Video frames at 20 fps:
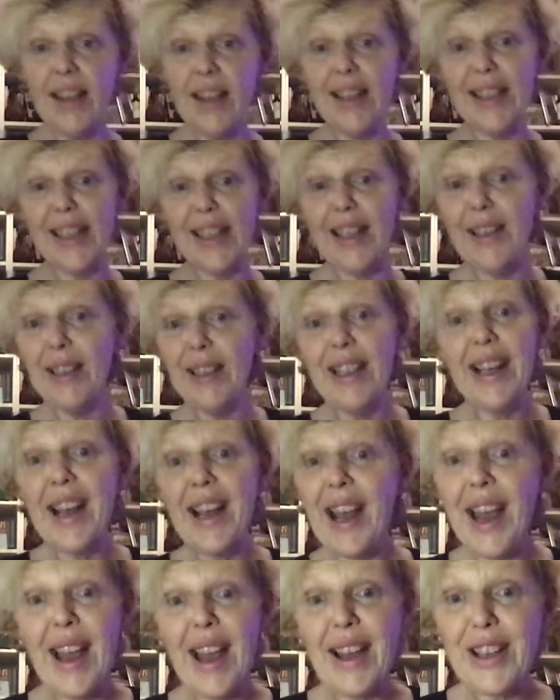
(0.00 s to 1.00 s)
See?
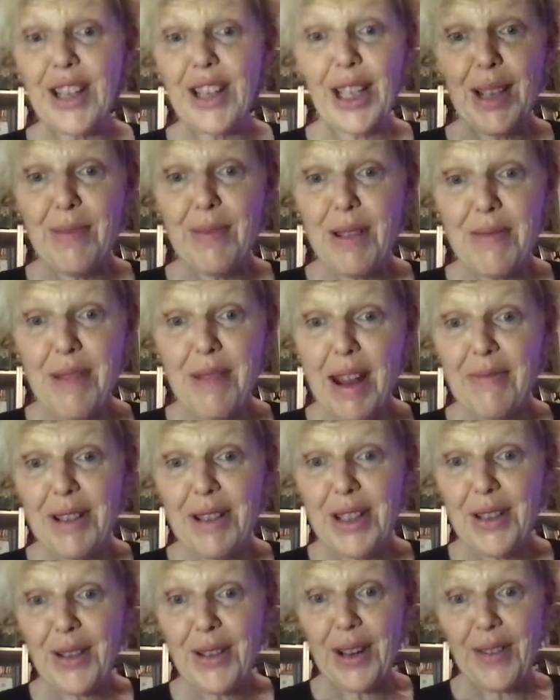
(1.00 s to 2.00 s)
Jelly Bean made me
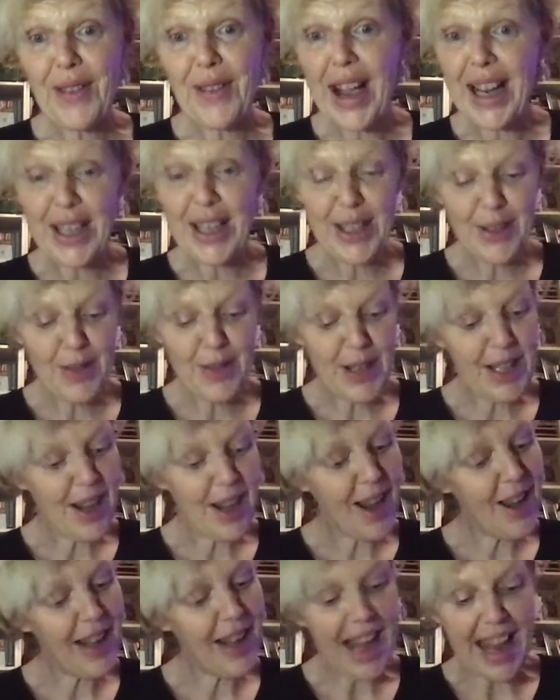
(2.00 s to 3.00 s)
do it. If I can do it,
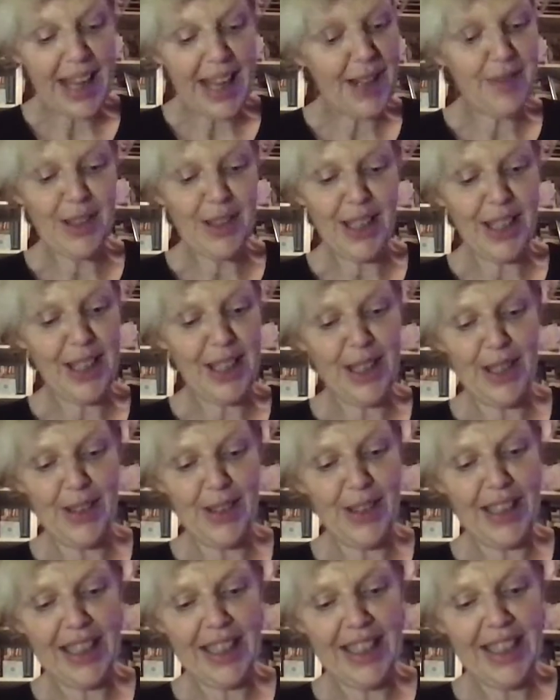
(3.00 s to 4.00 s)
y'all, anyone can do
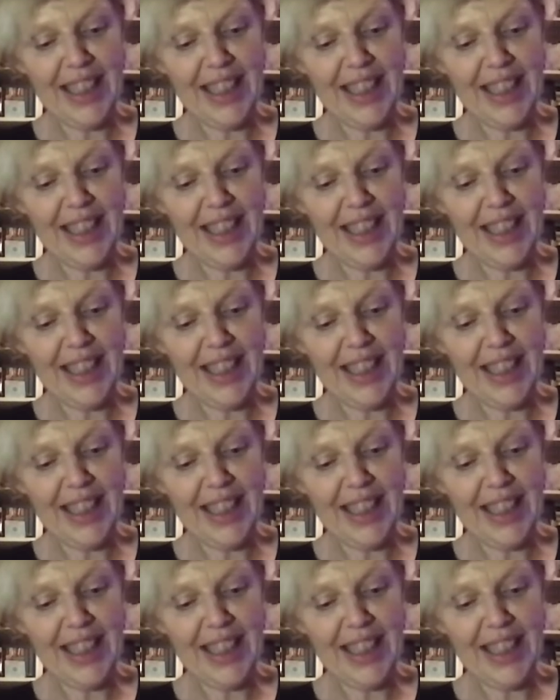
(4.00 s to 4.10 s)
it.